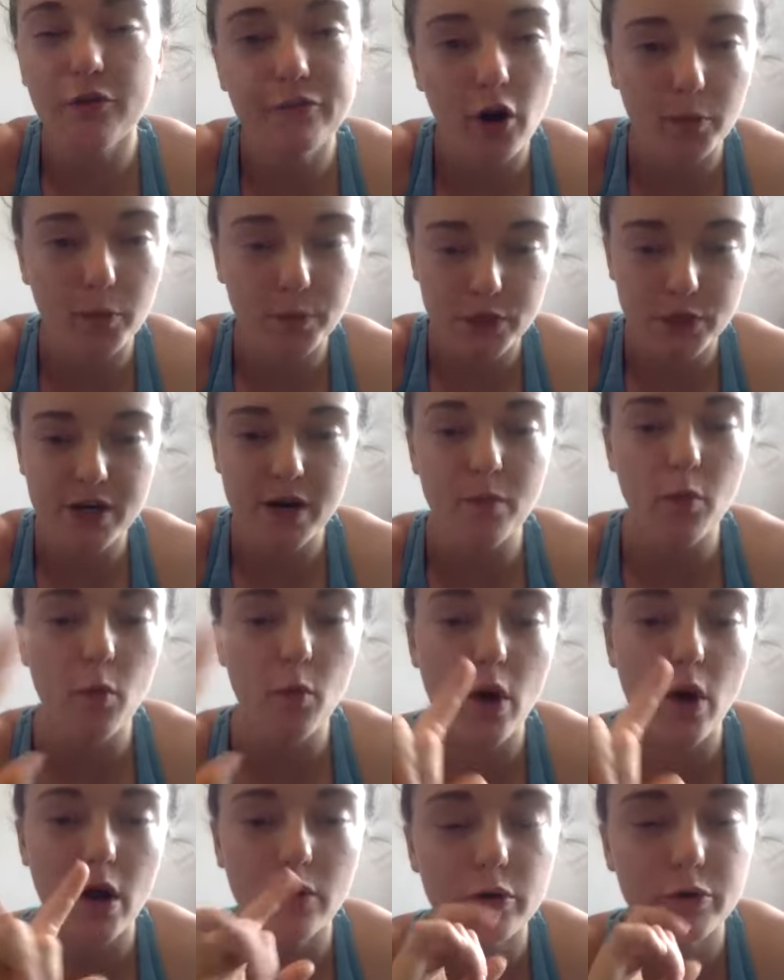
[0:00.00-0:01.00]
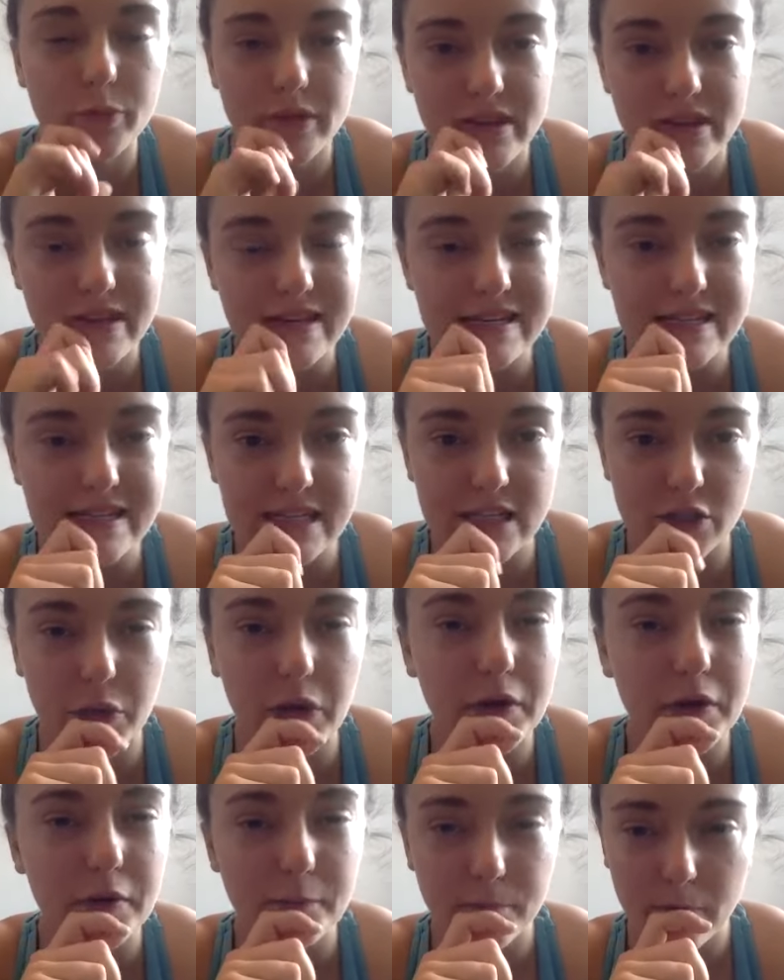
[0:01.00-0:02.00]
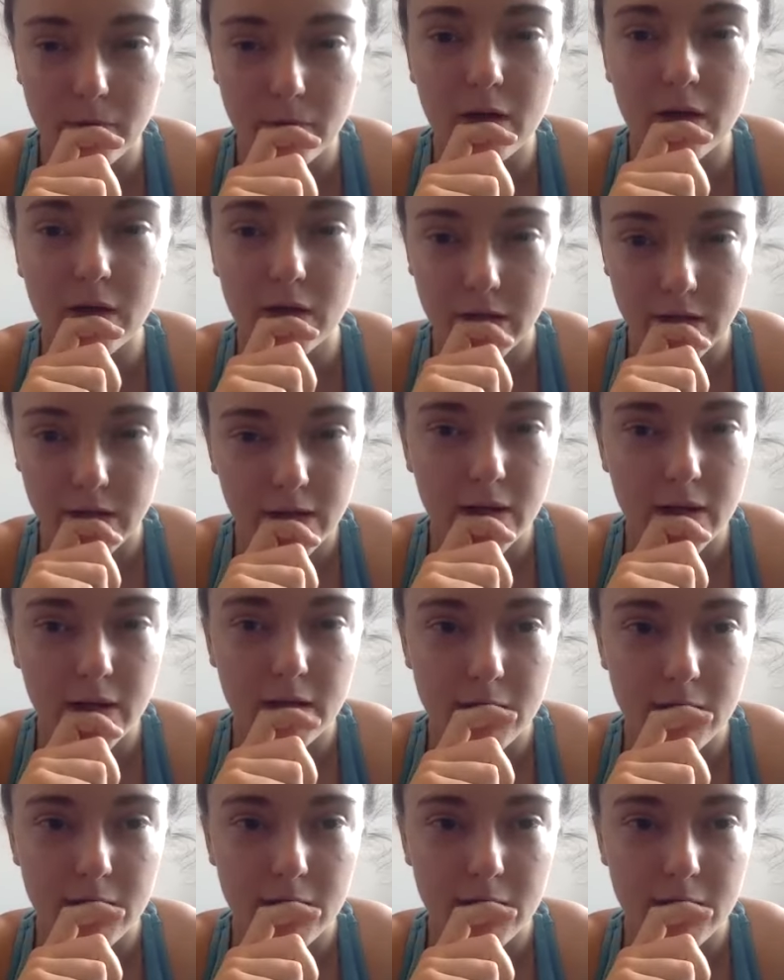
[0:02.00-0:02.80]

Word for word: option number one would be the easiest one. I'll give it a